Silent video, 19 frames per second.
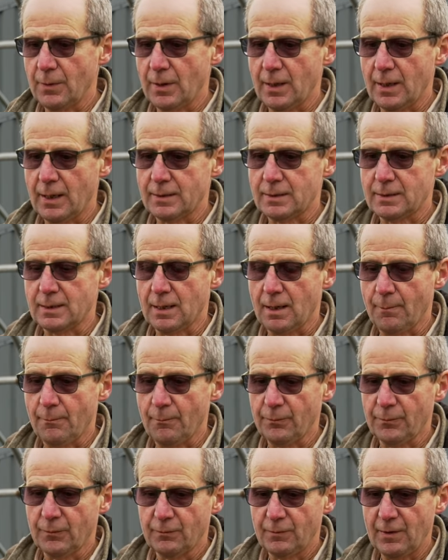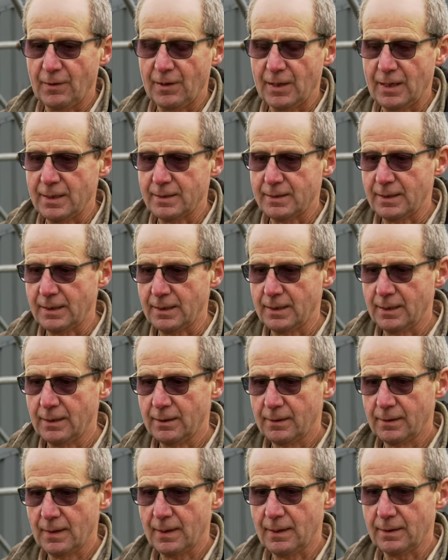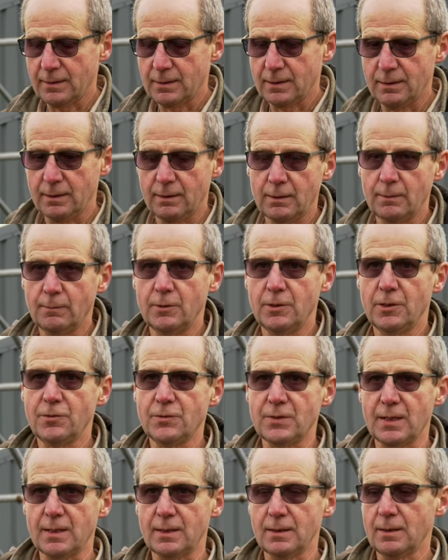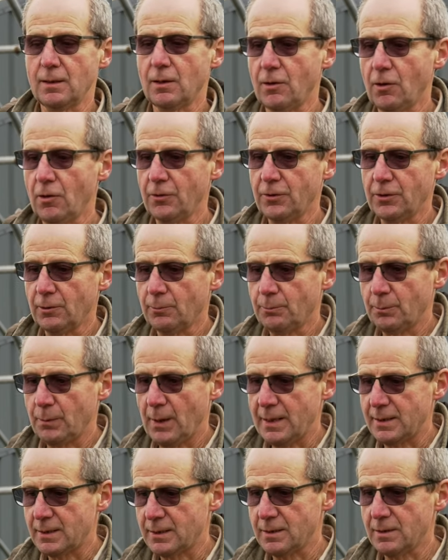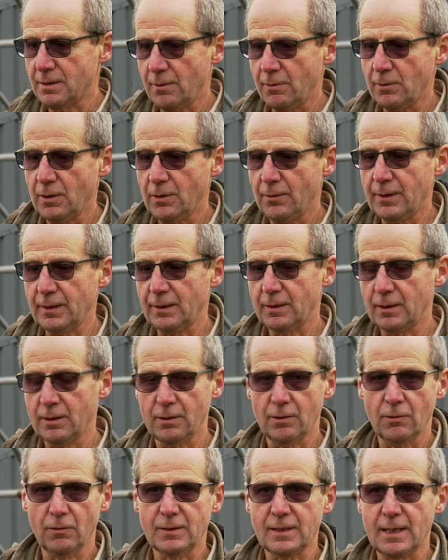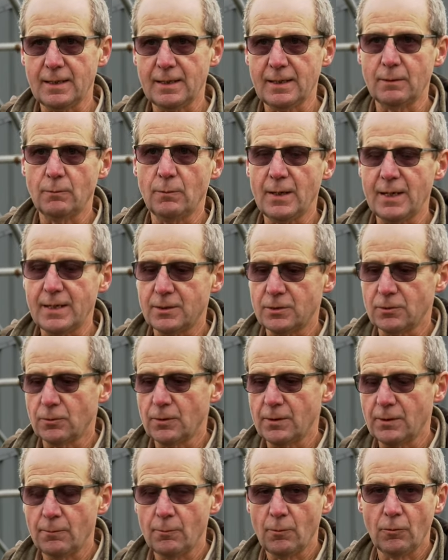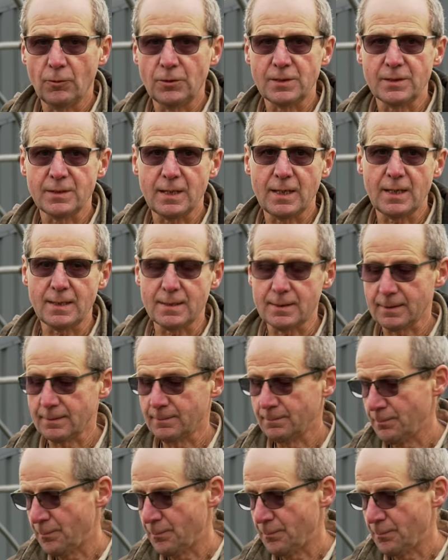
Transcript: It's very easy then to use it on your beds, knowing that you're not adding weeds or disease.